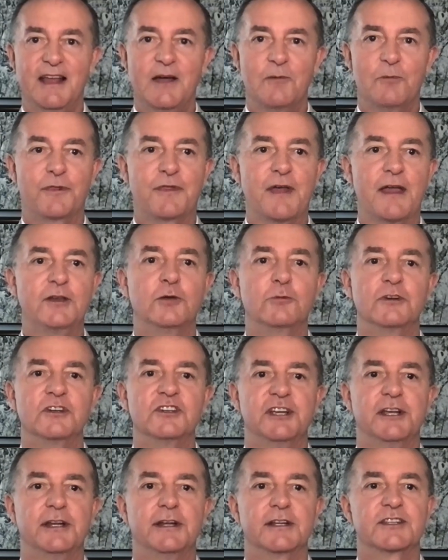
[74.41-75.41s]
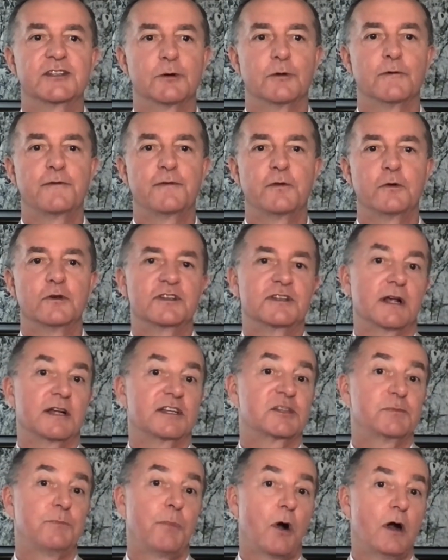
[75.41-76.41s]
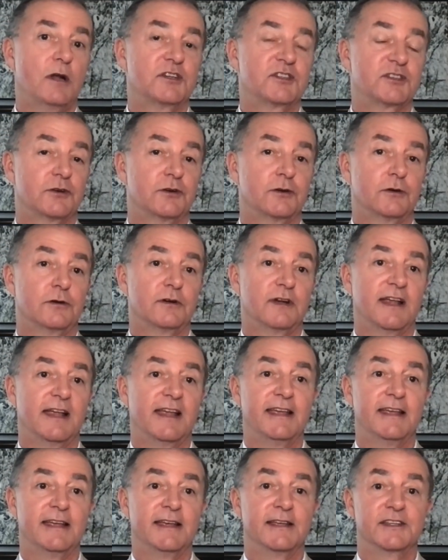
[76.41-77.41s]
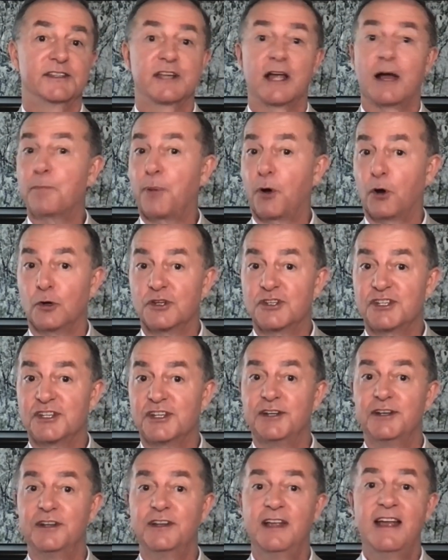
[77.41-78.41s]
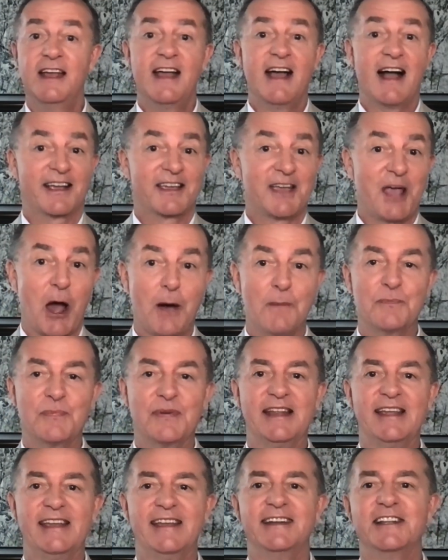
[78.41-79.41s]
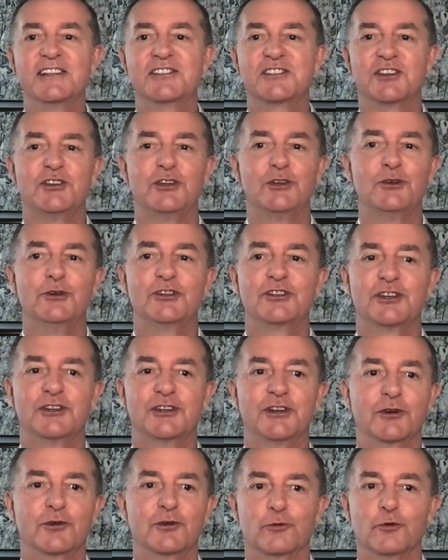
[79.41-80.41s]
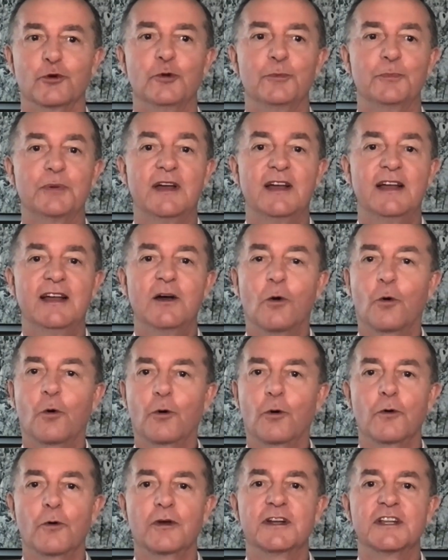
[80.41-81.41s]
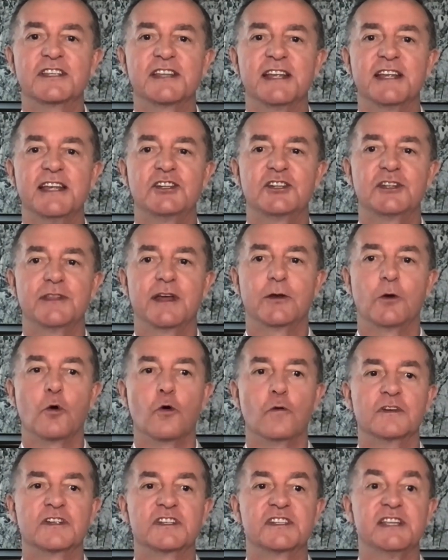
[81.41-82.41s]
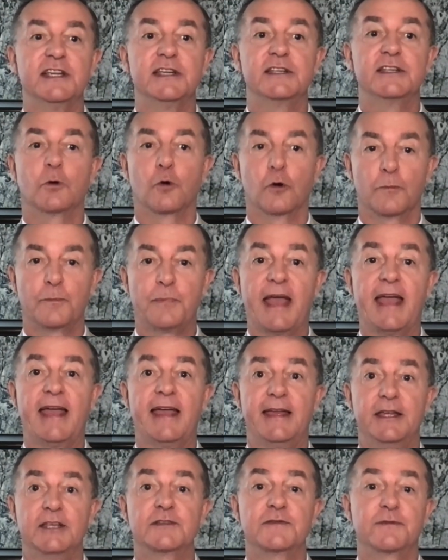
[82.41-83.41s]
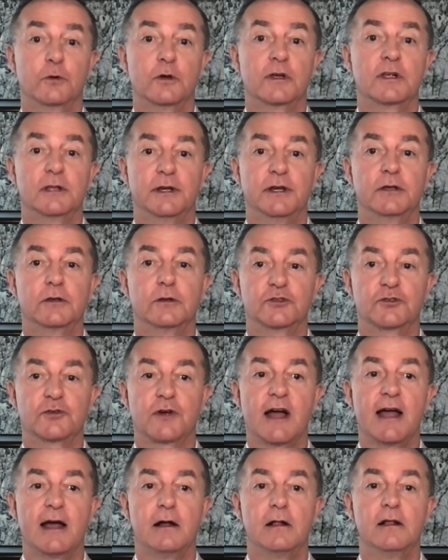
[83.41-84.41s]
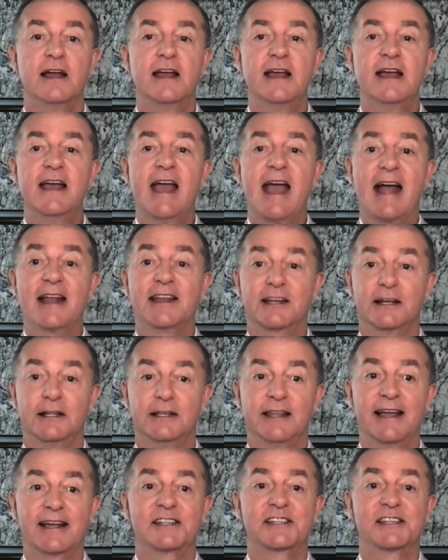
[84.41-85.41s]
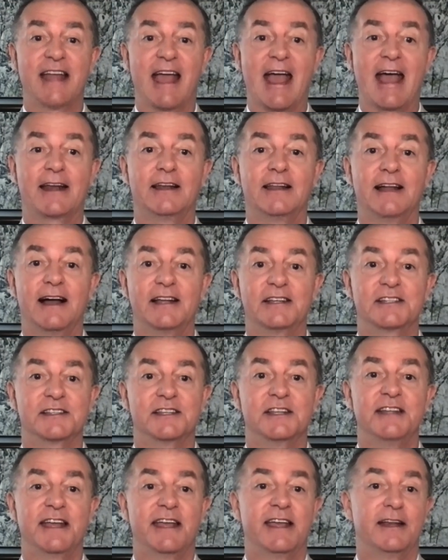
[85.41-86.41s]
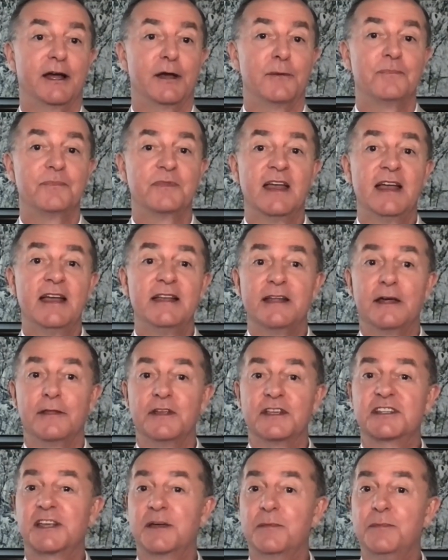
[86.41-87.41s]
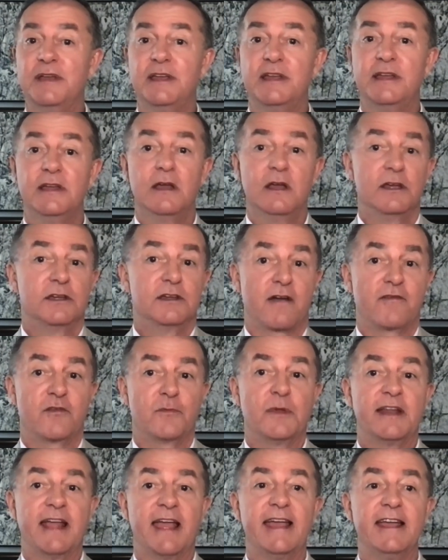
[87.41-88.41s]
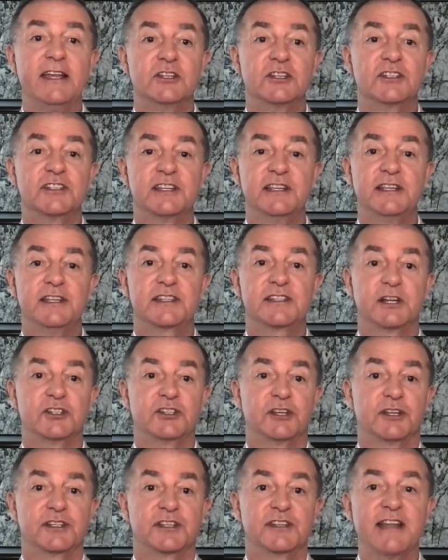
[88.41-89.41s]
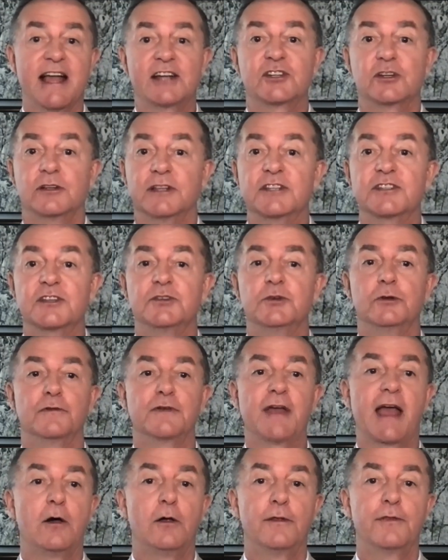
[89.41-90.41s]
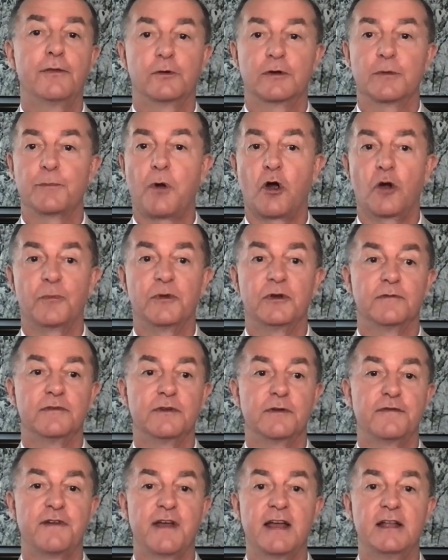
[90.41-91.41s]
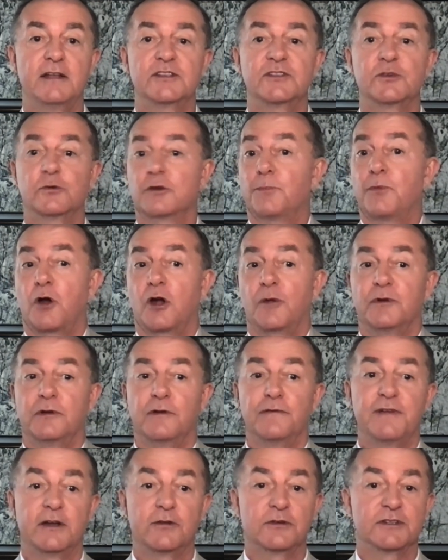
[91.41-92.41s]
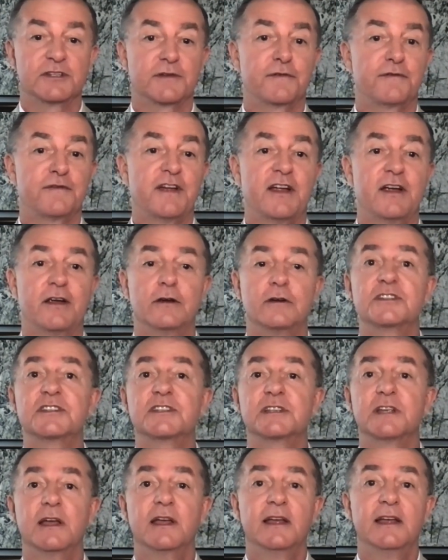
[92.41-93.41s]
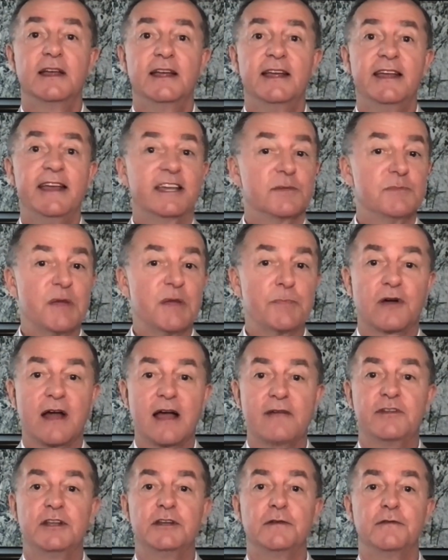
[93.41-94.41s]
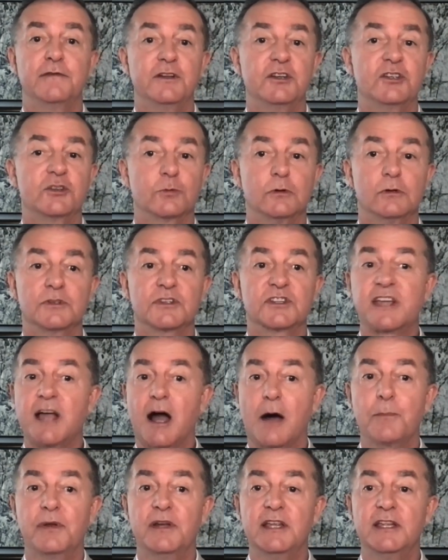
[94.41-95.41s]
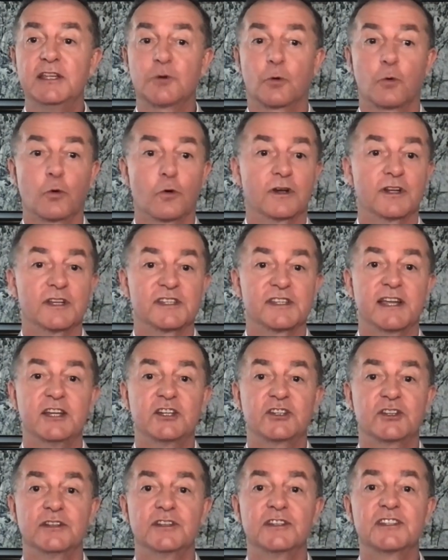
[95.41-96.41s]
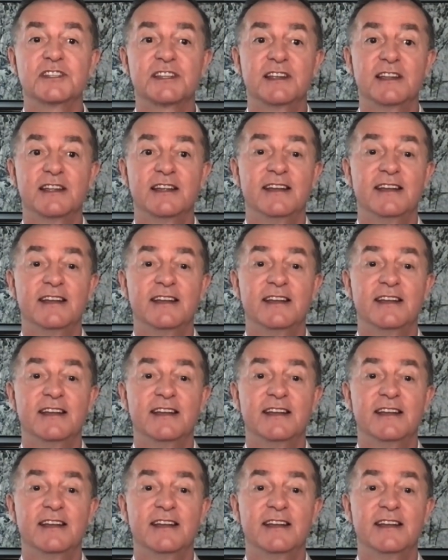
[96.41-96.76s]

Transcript: Well, thank you, Regina. So first, a sponsor is a person, a company, an institution, a group, or an organization that oversees or pays for a clinical trial and collects and analyzes the data. Now, this can be government agencies such as National Institute of Health or Department of Defense or Department of Veterans Affairs. It can be private individuals, companies, organizations.